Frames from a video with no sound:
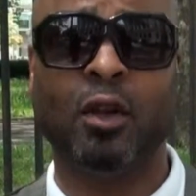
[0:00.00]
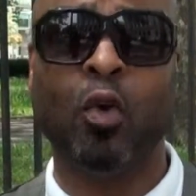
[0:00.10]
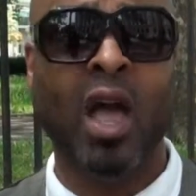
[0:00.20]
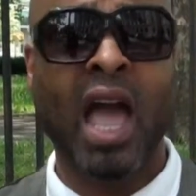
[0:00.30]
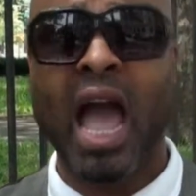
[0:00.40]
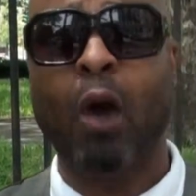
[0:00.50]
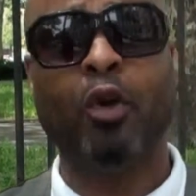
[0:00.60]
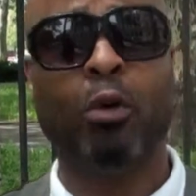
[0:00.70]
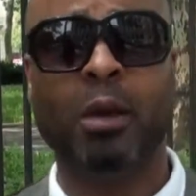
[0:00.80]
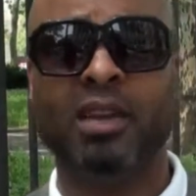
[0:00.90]
So
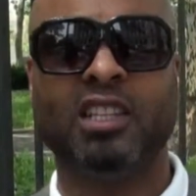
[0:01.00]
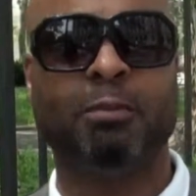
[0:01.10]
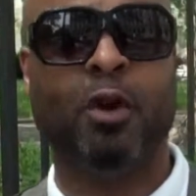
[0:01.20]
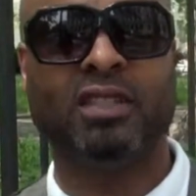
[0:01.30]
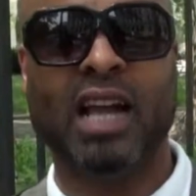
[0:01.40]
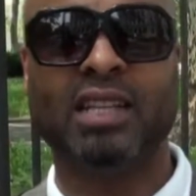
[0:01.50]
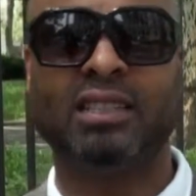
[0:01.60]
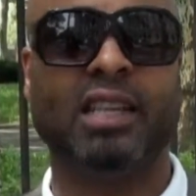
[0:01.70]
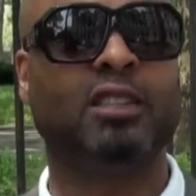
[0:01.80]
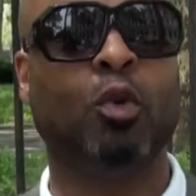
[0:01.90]
Howard Homecoming Experience, I can
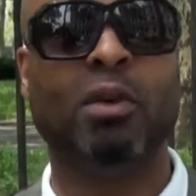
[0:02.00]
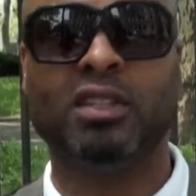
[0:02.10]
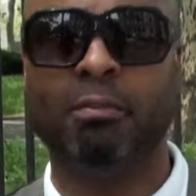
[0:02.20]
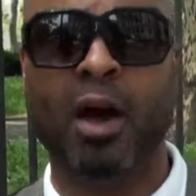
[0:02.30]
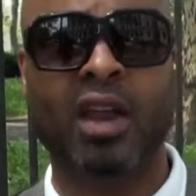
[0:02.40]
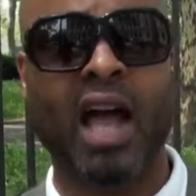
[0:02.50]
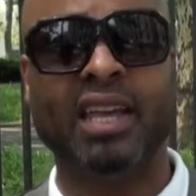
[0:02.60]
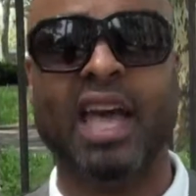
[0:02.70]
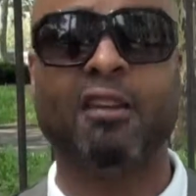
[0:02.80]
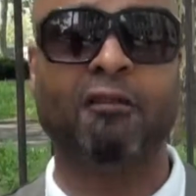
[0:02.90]
say so much about it, I
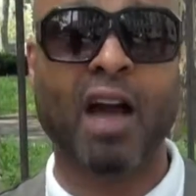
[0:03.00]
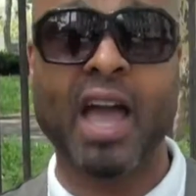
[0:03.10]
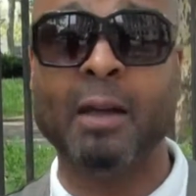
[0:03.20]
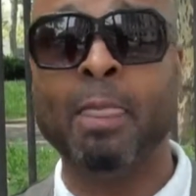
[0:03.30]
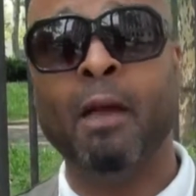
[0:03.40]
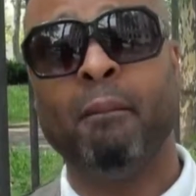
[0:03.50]
can edify it,